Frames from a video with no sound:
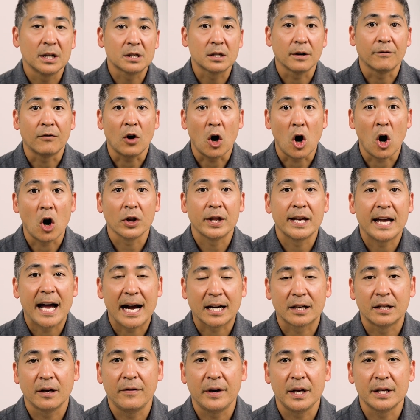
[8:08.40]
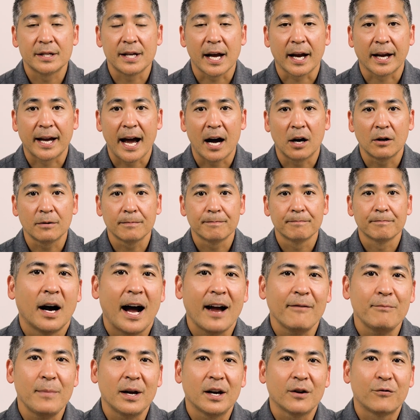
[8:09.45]
list of all the activities that count?
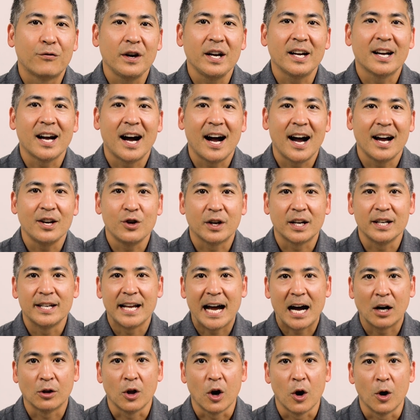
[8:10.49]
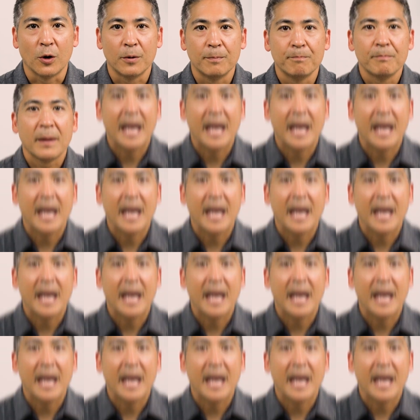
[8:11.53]
I've made a free guide you can download.